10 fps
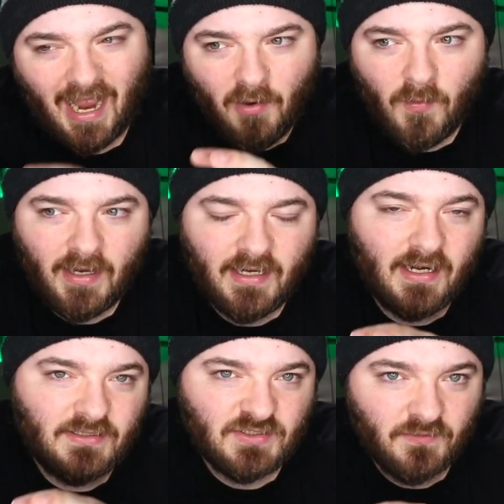I waited
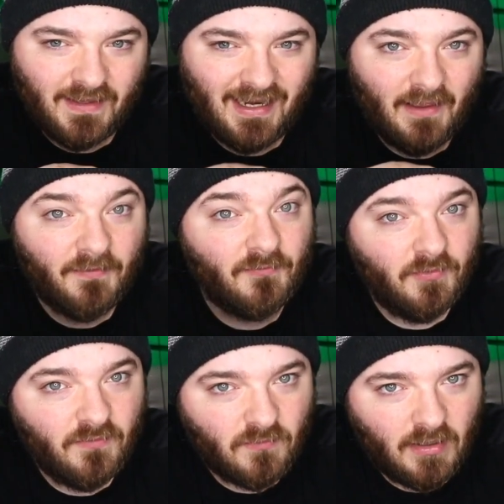until they got
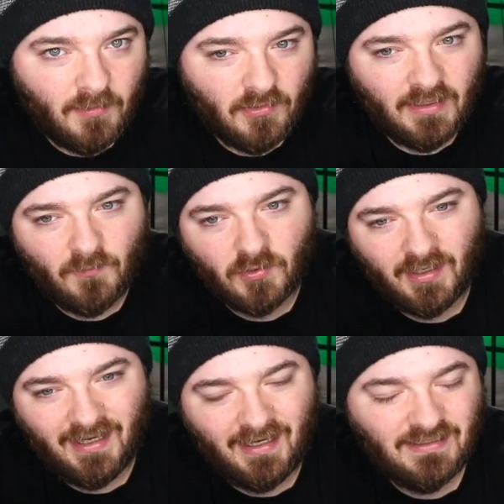through the rubble and
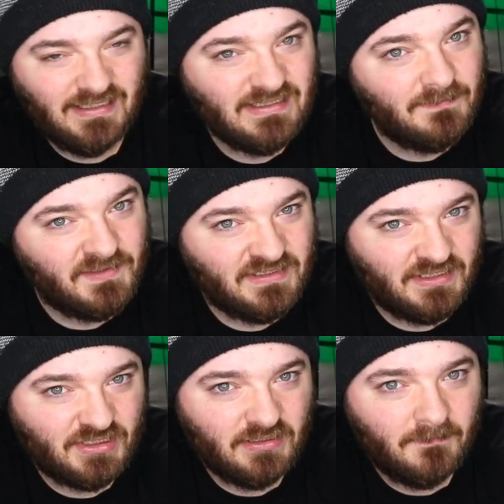were in a decent
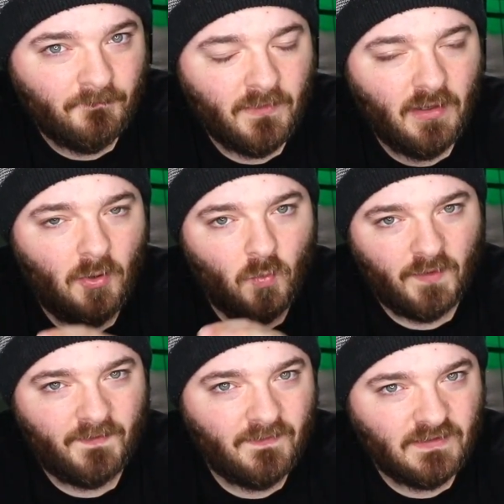position
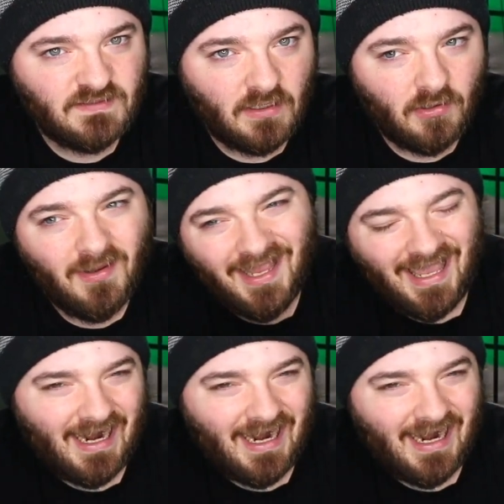within the tunnel,